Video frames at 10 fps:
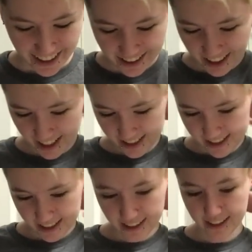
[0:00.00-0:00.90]
Okay,
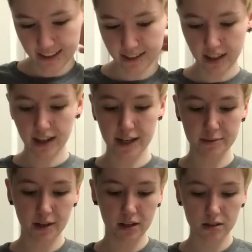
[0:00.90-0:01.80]
so
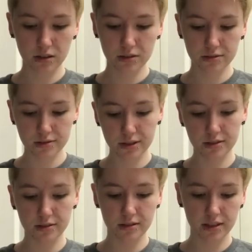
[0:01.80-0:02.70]
I'll go
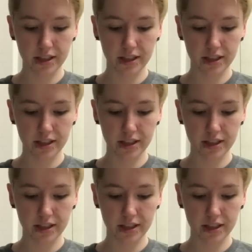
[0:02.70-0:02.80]
through